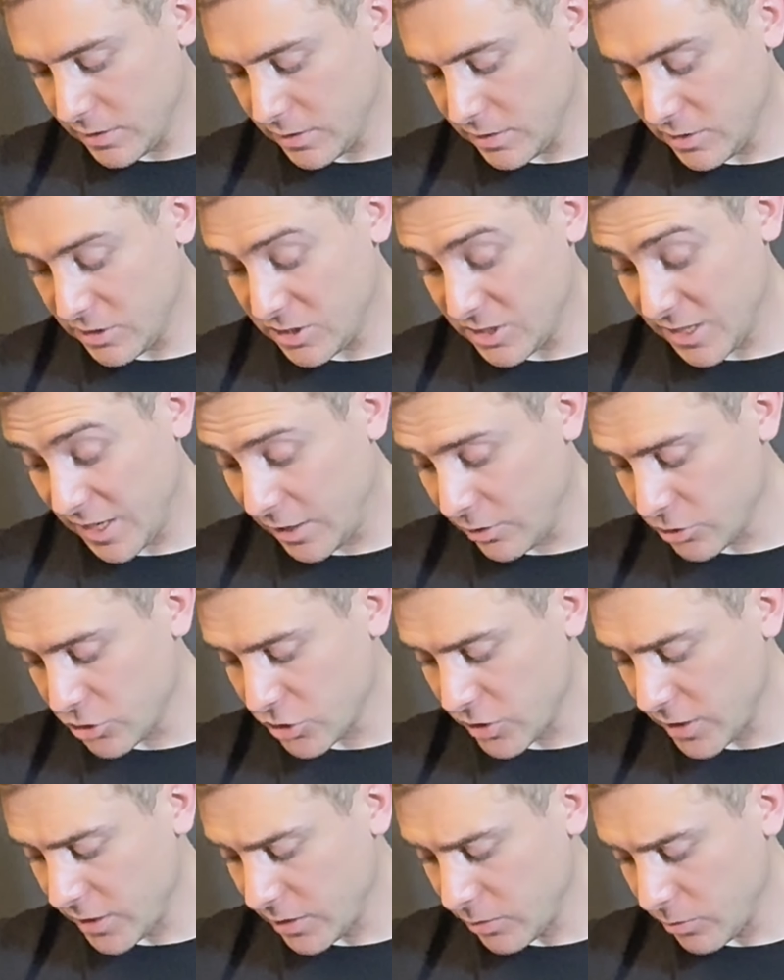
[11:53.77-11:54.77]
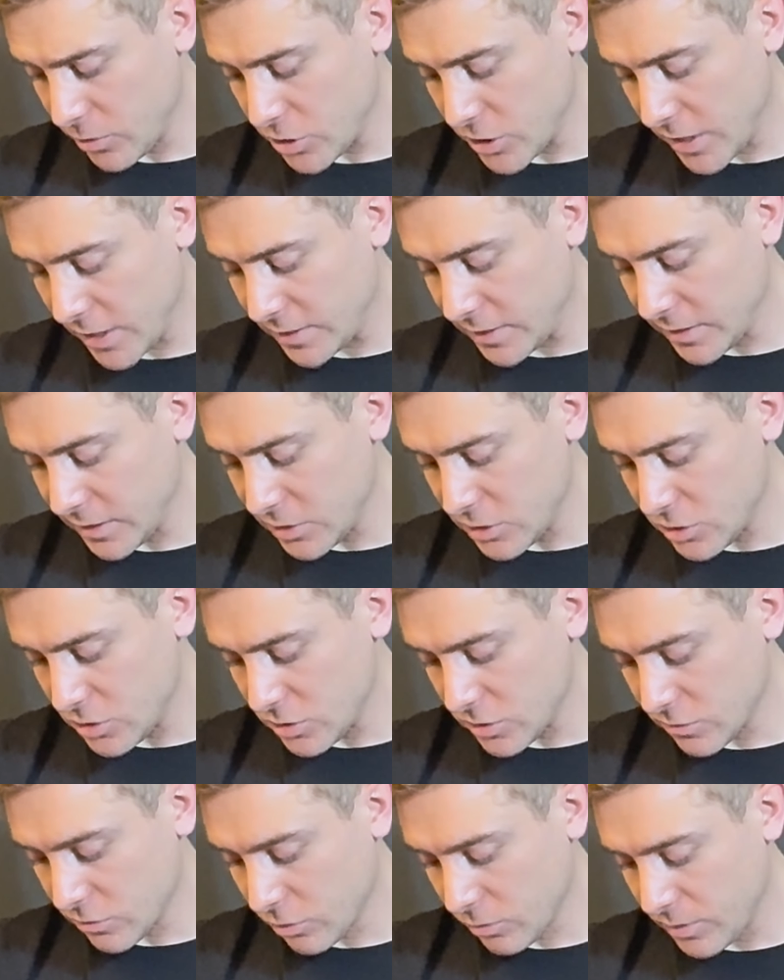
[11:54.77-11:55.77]
scale training, which I think is
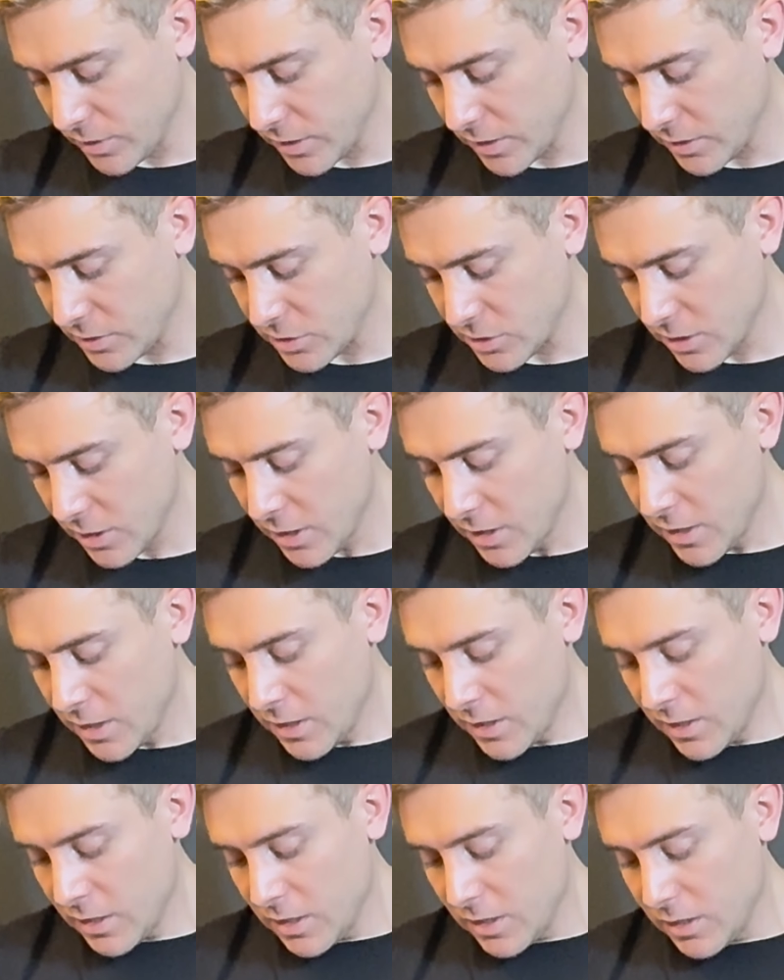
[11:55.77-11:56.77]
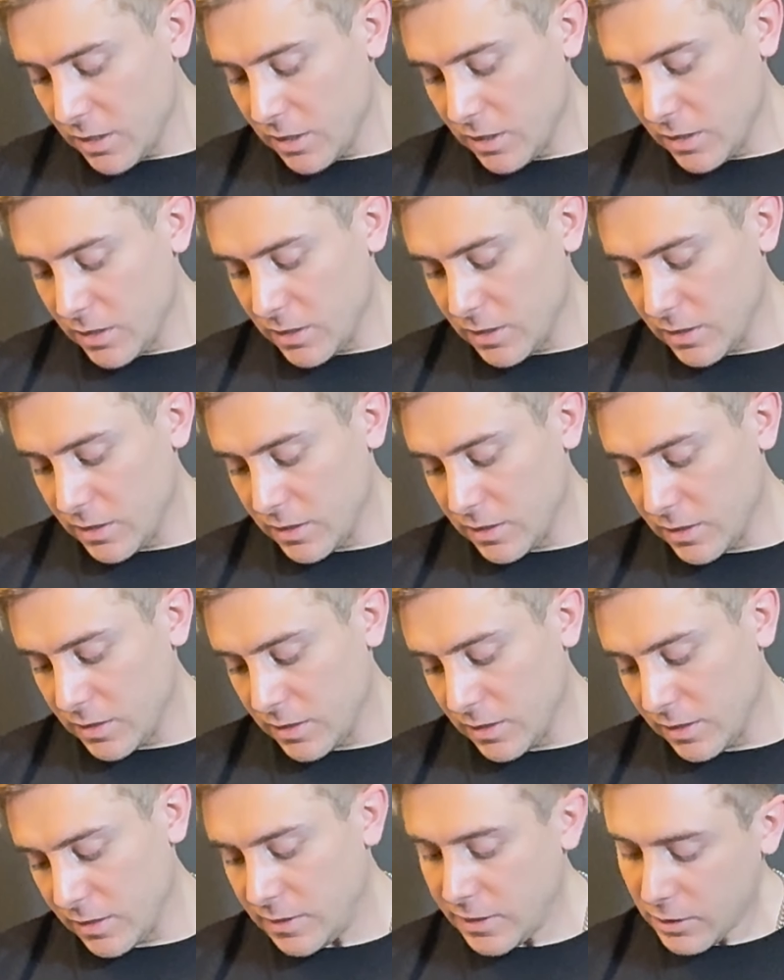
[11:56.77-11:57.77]
useful because
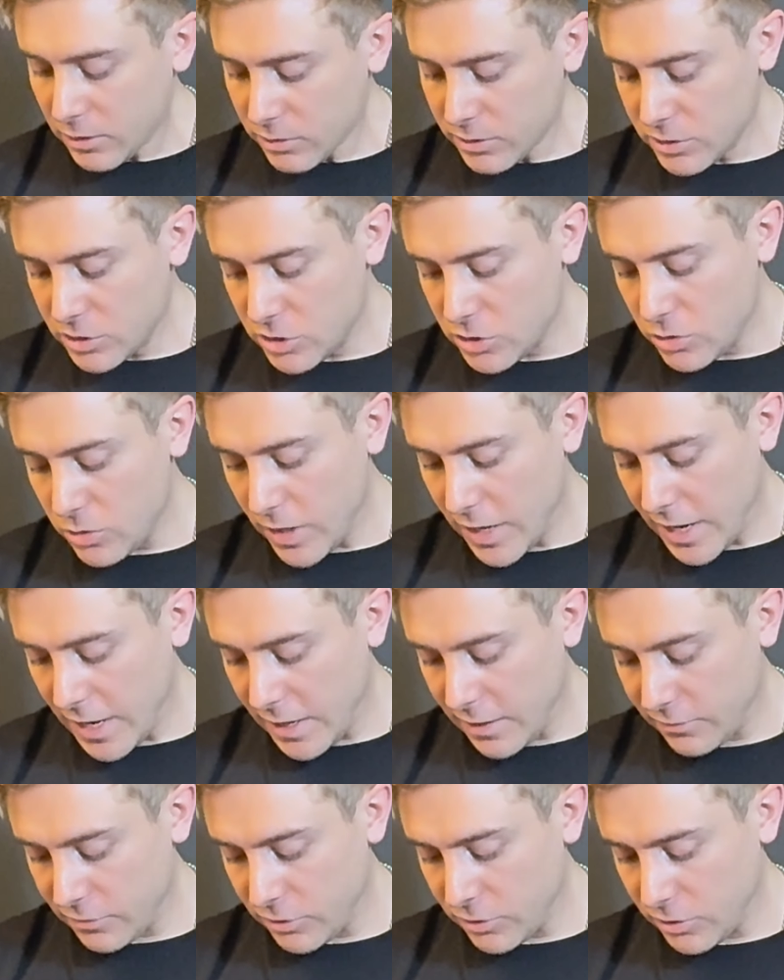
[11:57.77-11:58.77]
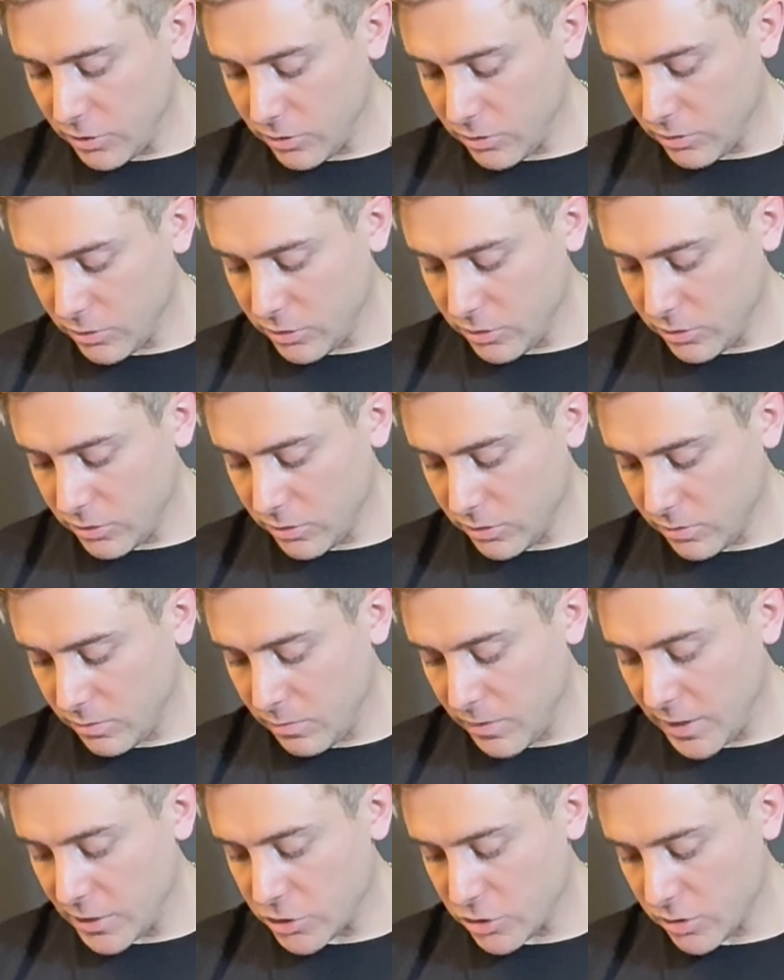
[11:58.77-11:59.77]
not only do you have, your
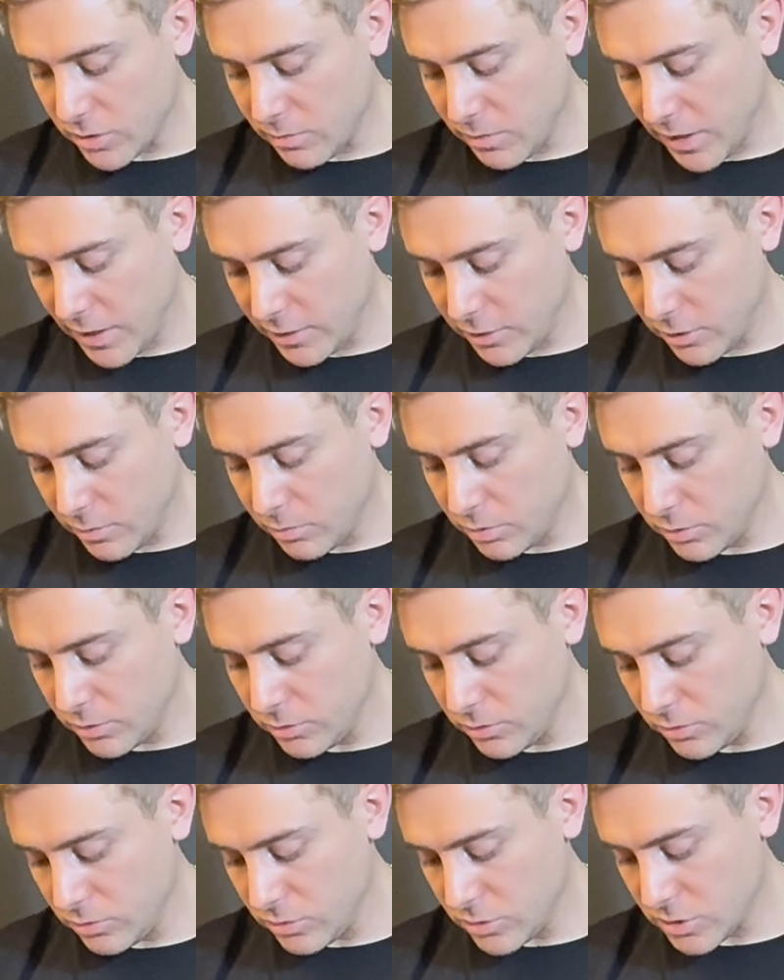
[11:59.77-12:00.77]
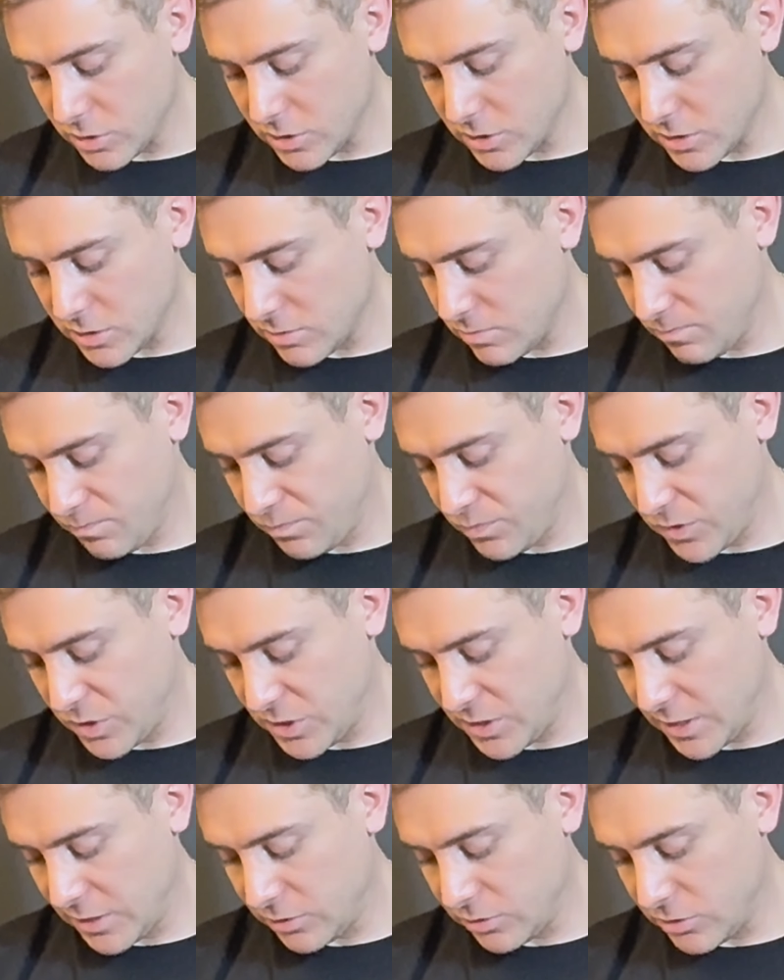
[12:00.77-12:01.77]
major and minor blues
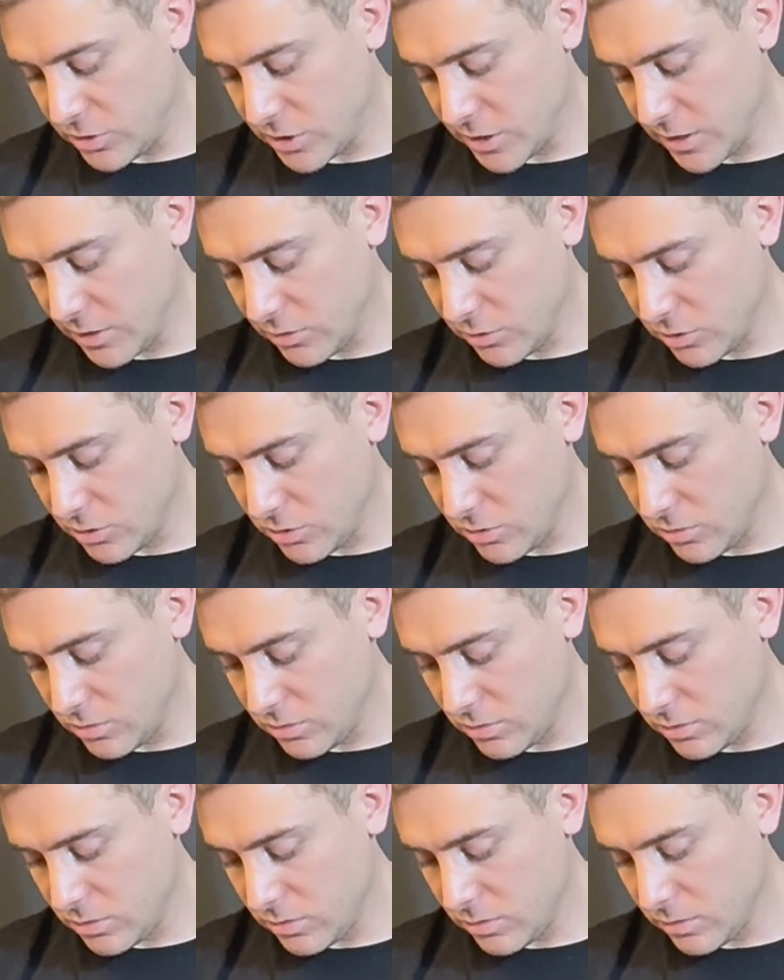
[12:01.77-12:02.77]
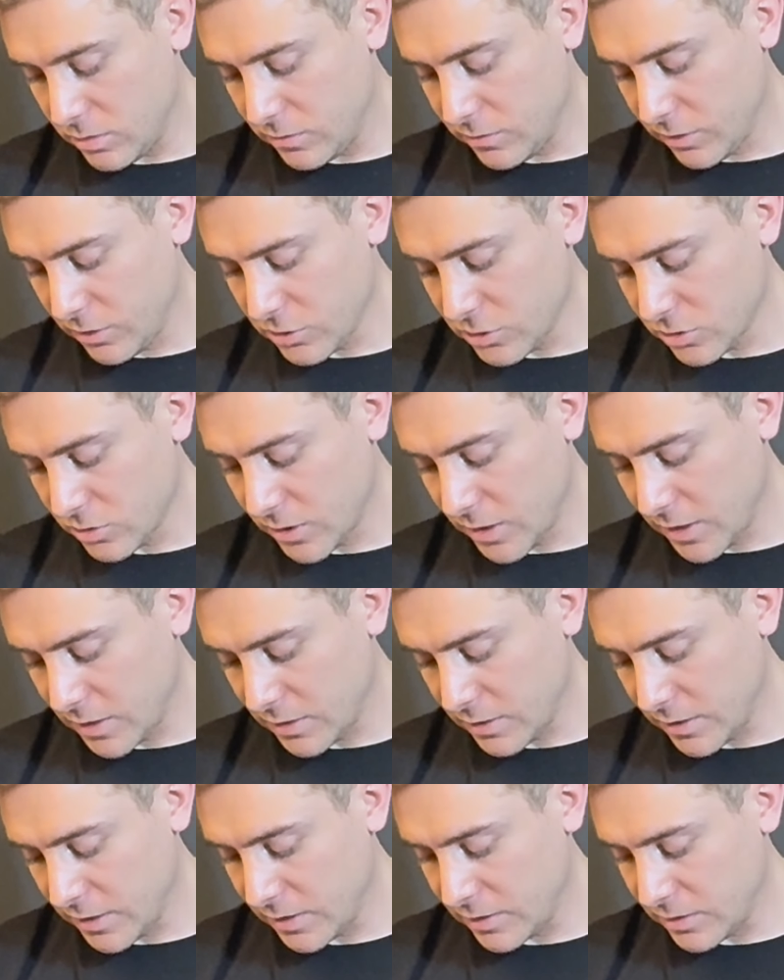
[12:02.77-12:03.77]
standard scales, you've also got
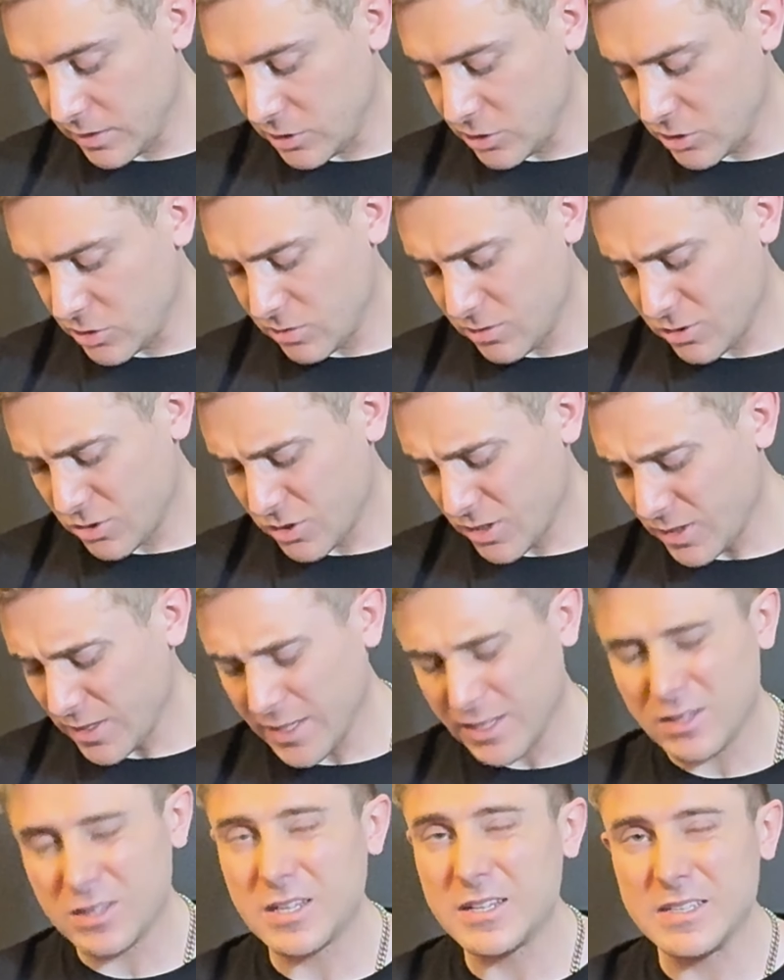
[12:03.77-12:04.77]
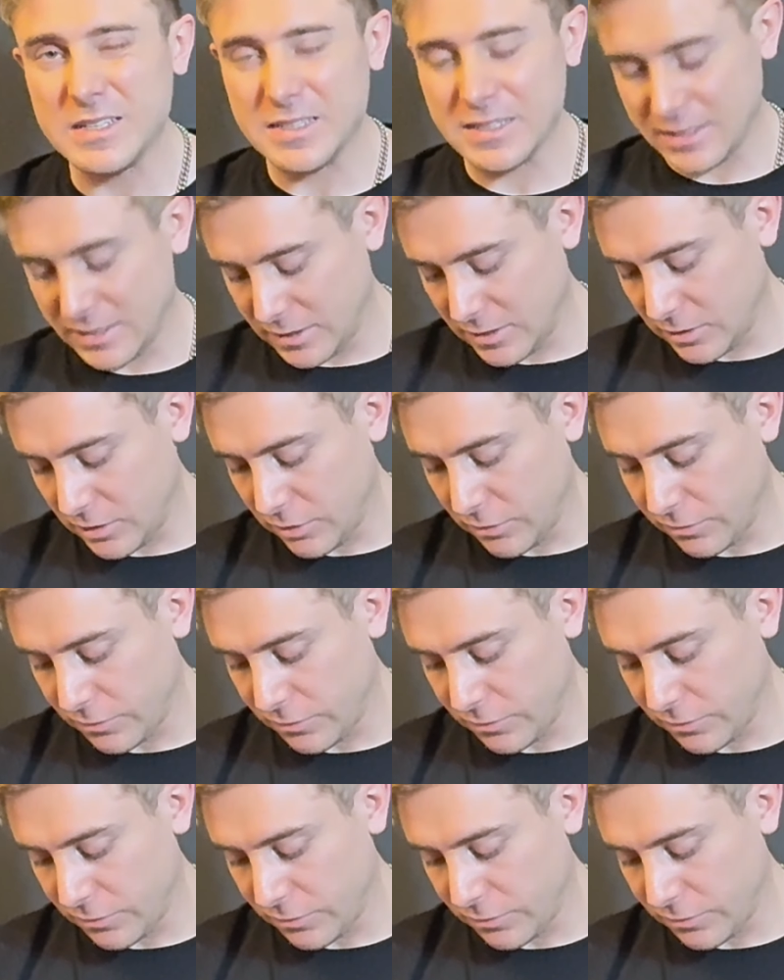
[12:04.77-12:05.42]
let's start like Lydian, the